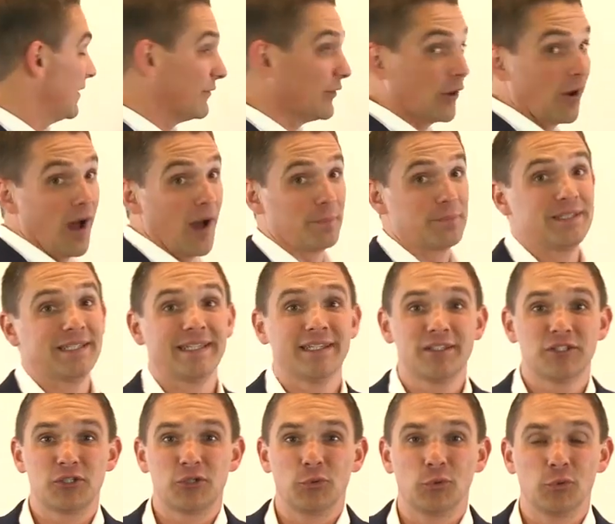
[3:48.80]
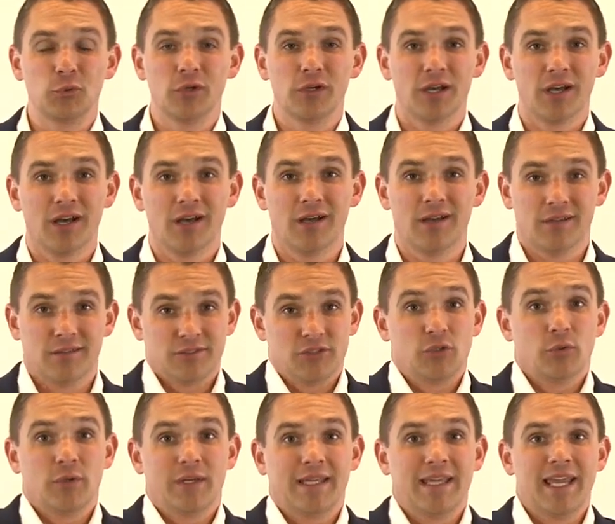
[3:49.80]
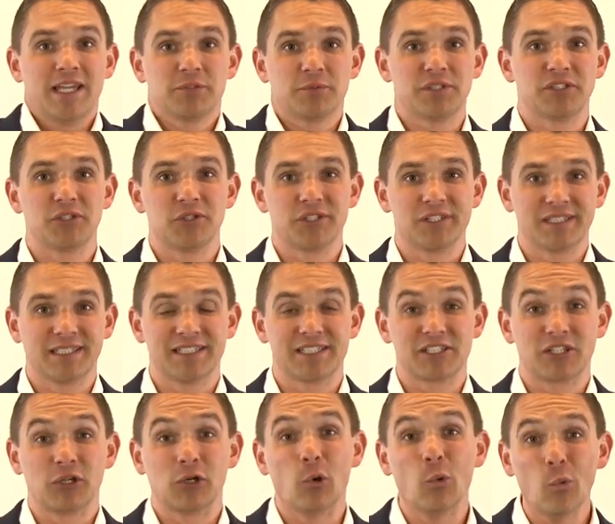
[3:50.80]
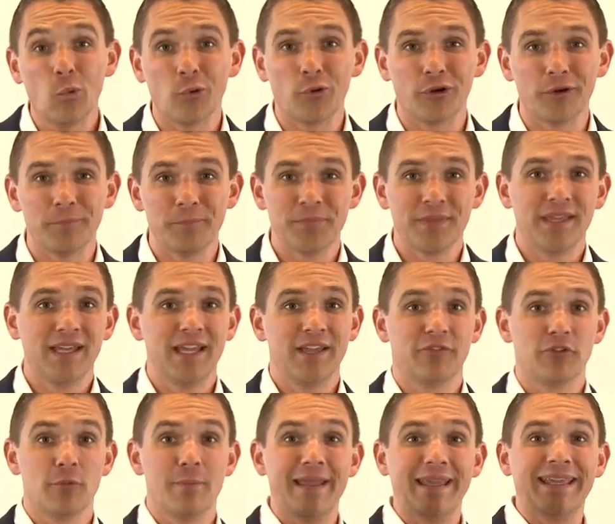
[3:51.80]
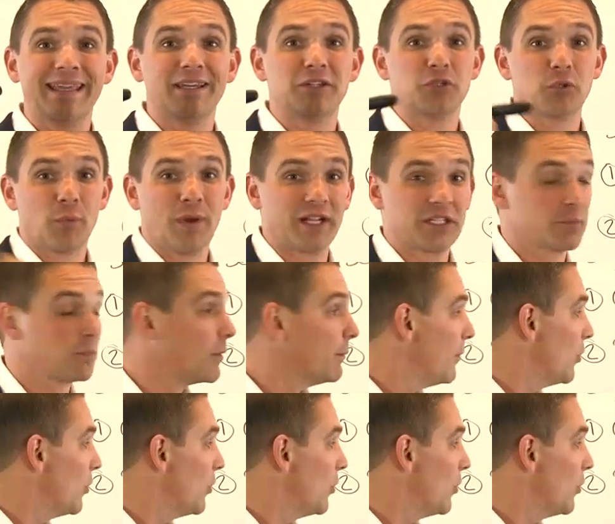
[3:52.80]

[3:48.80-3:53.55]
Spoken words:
if they're opting into an engagement series list, or if you're making a direct